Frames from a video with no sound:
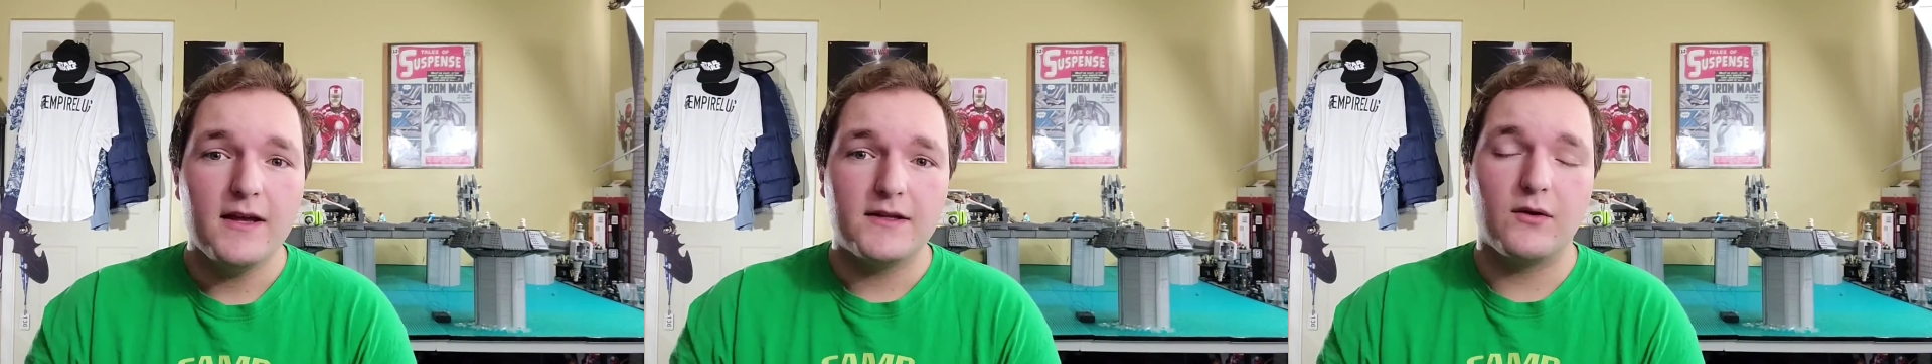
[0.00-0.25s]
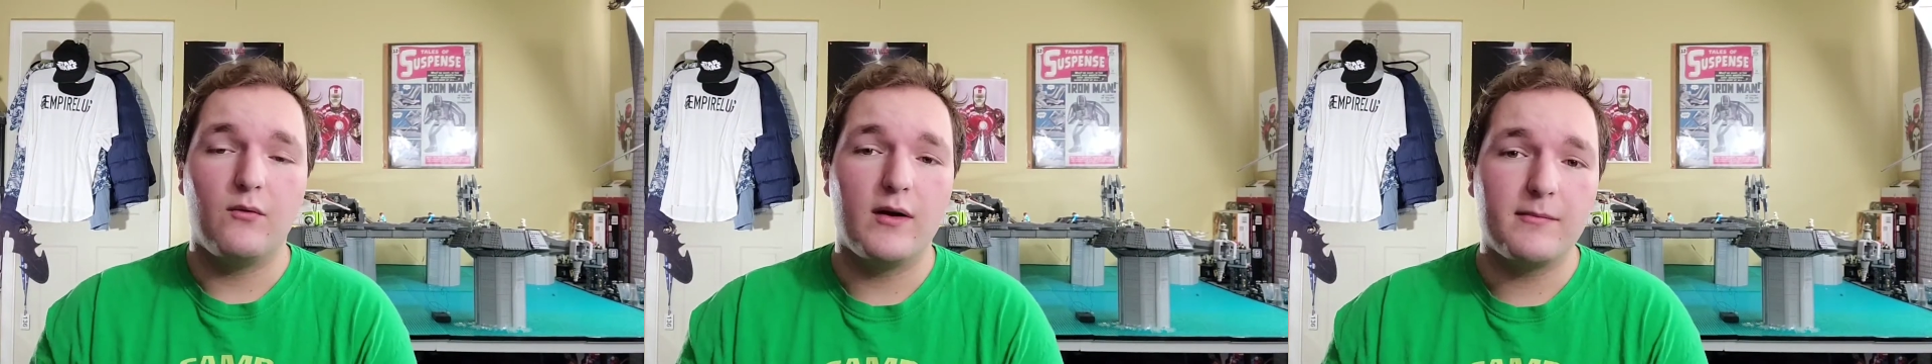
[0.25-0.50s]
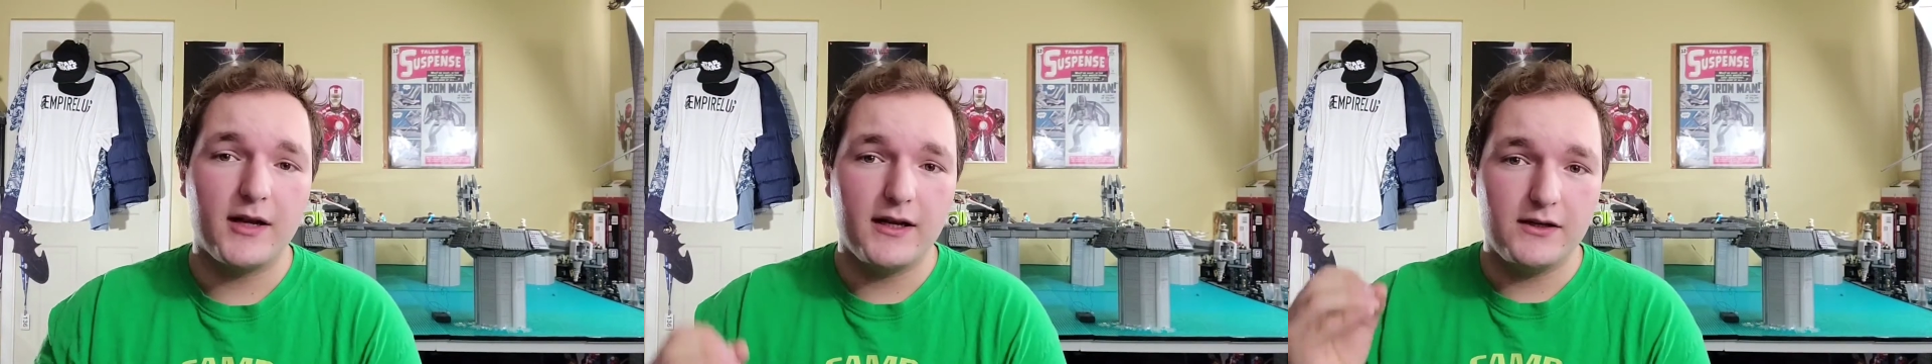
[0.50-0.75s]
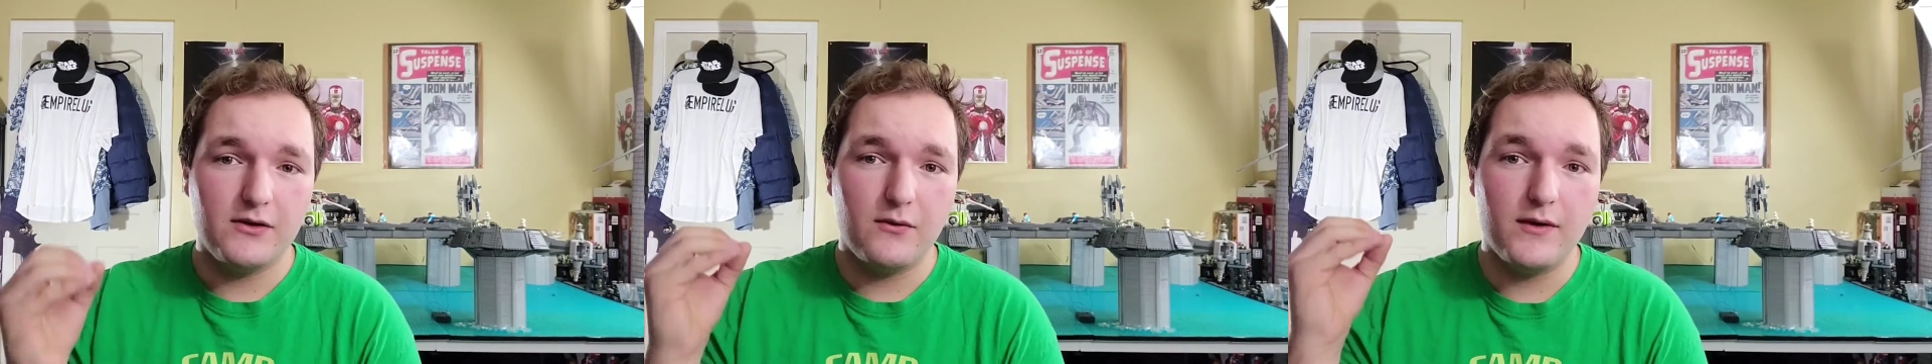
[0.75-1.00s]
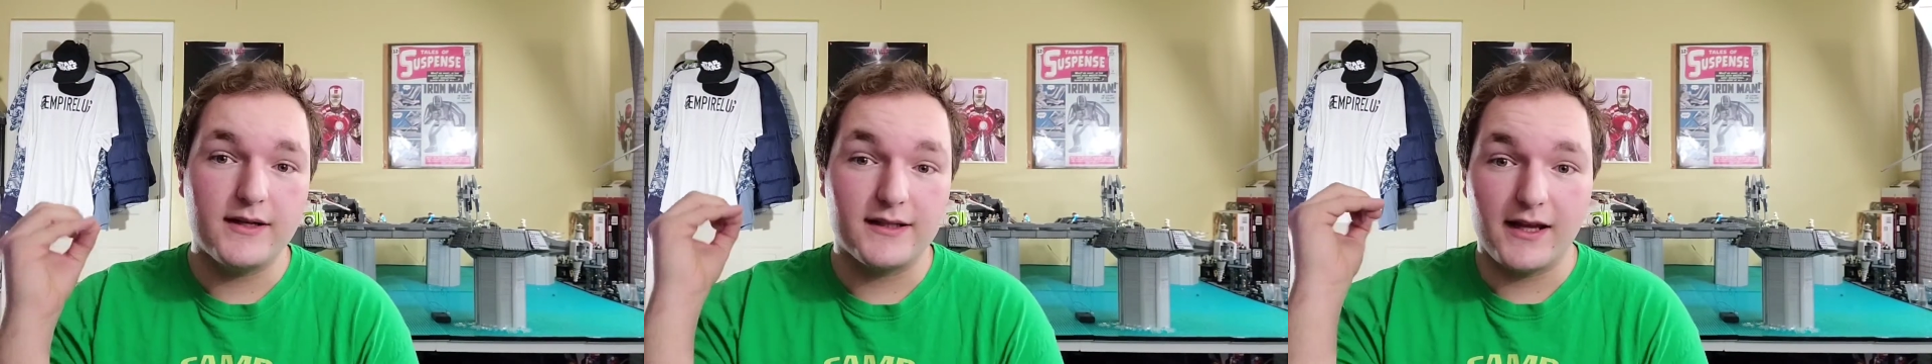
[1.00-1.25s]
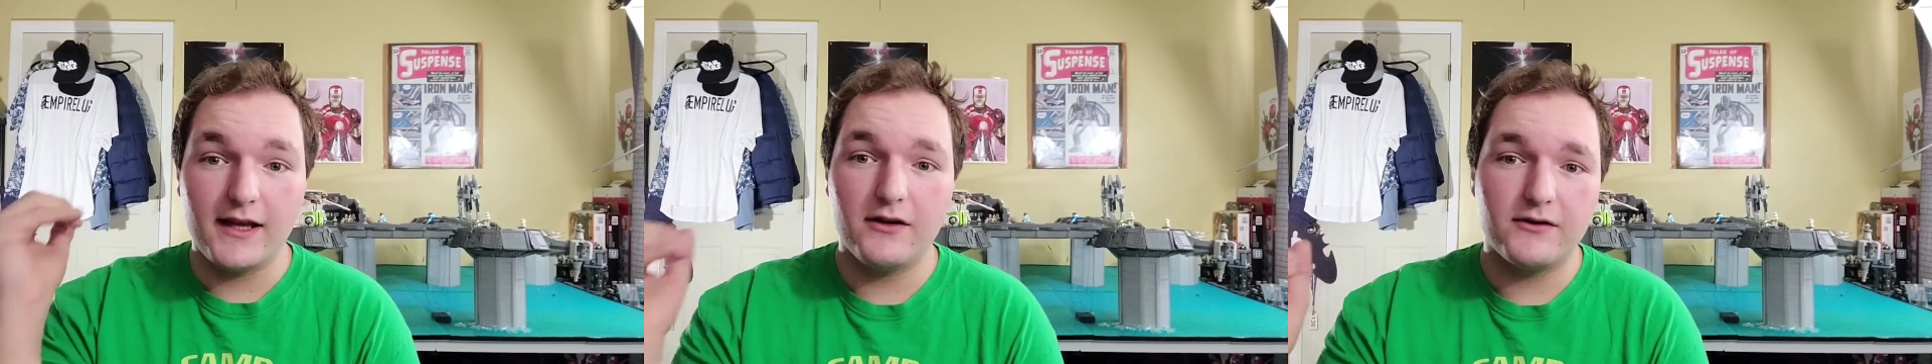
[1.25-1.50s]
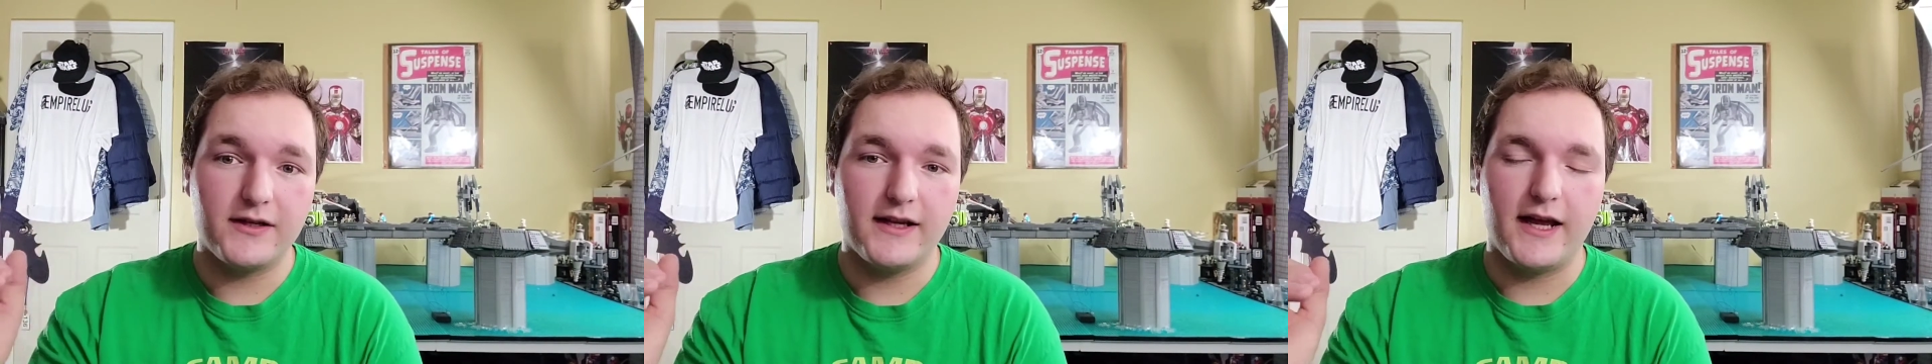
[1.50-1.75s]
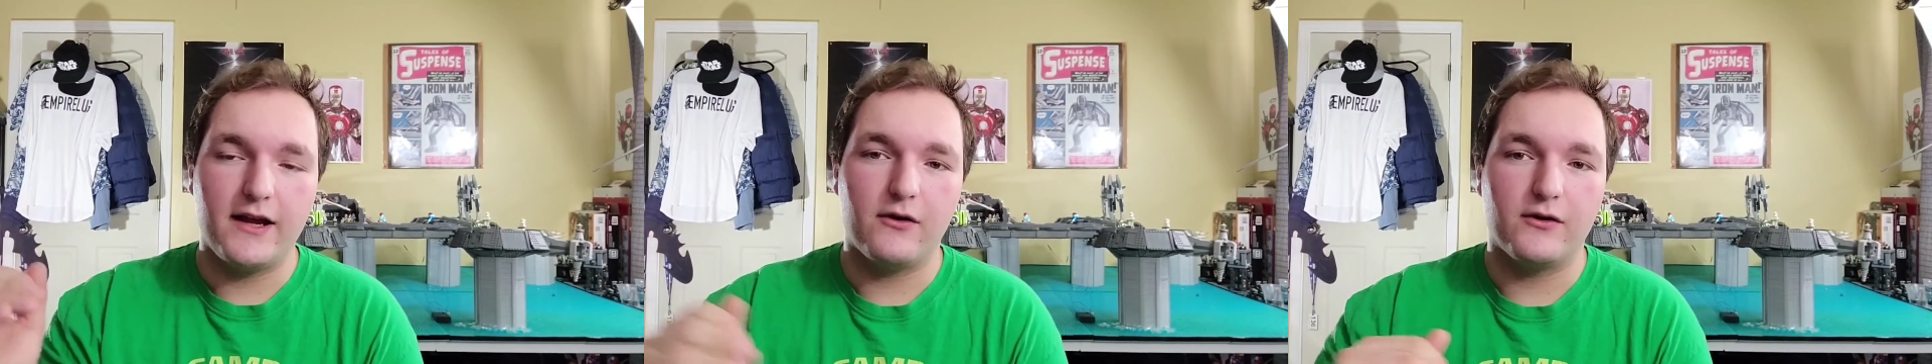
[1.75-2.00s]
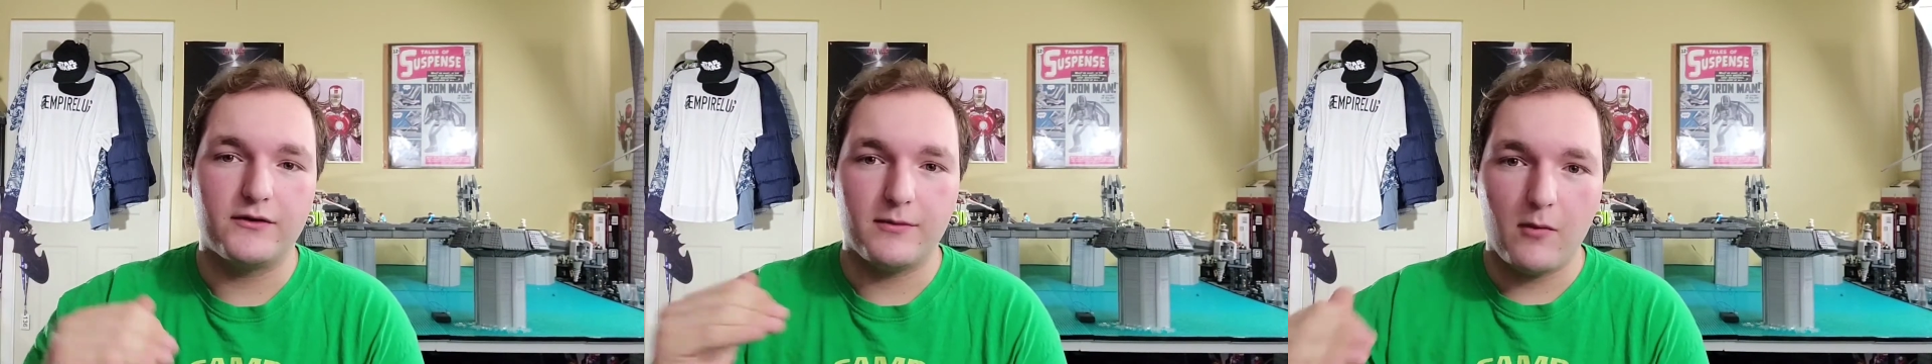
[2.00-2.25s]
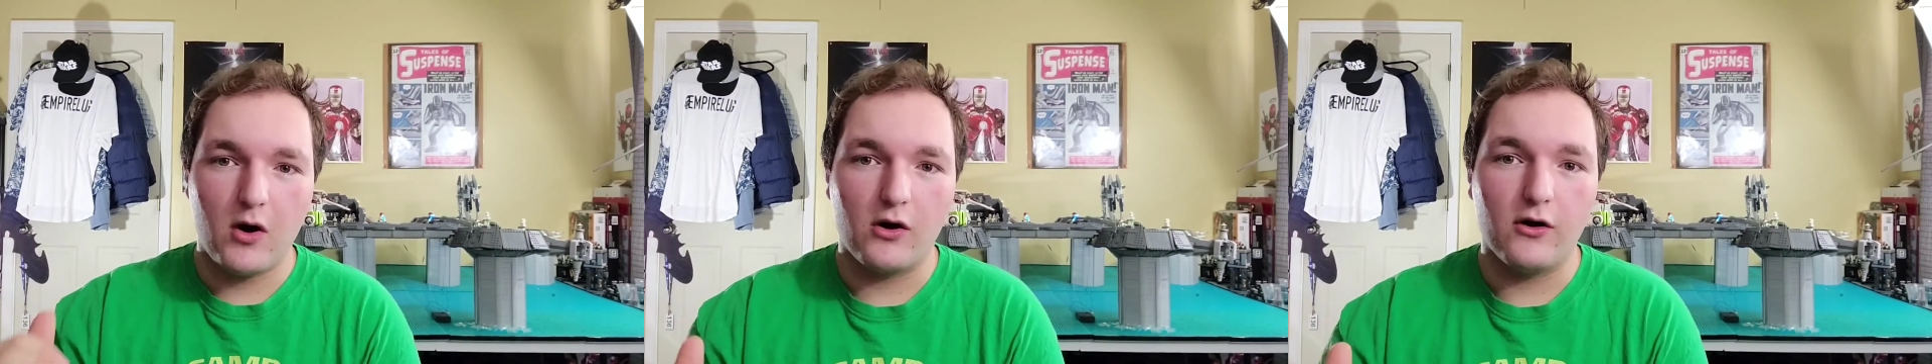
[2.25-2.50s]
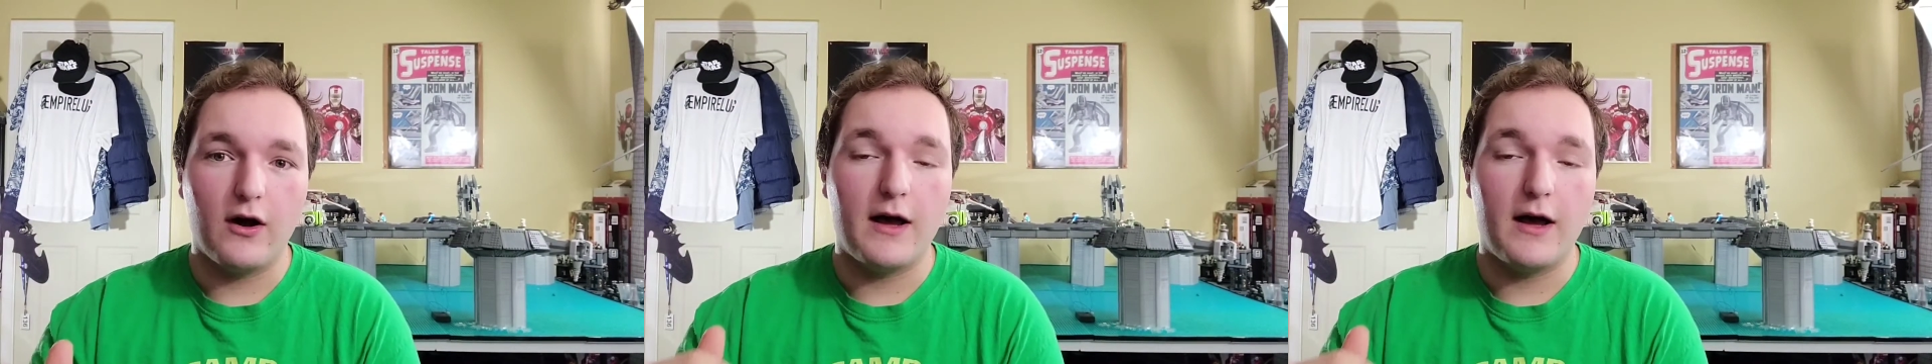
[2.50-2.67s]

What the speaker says: So what I'm going to do is later tonight or tomorrow,